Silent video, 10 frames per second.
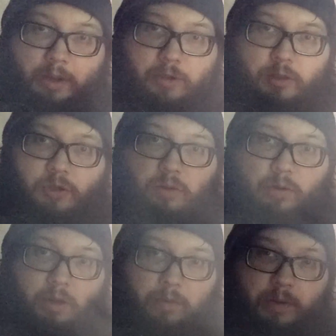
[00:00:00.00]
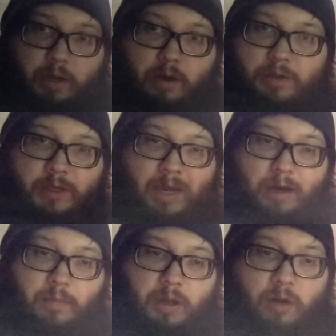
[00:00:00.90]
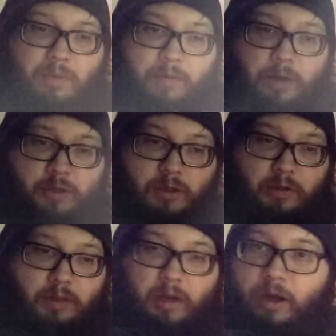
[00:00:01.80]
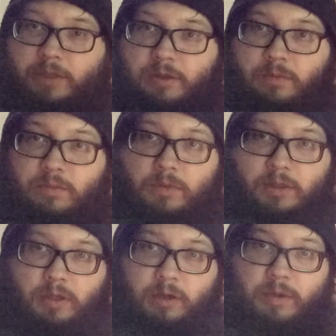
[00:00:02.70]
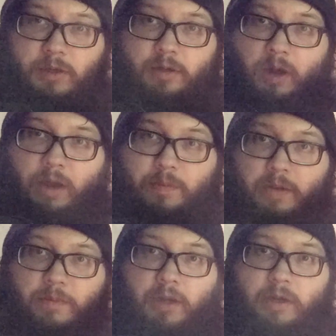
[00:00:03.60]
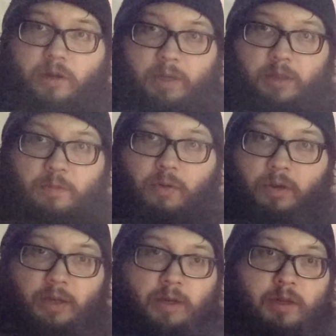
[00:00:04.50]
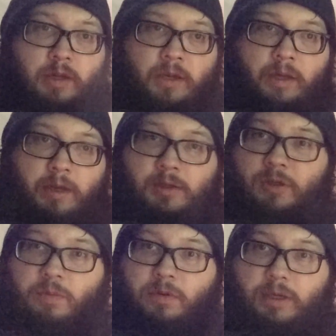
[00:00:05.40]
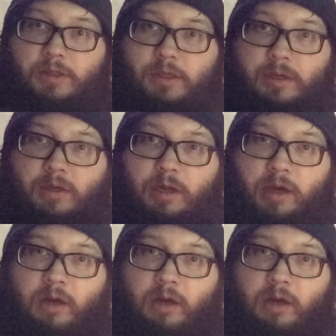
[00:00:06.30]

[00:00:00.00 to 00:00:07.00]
I thought I'd just shoot a quick video. It's not going to be all professional and awesome. It's going to be crappy, but you'll get the point. It's super easy.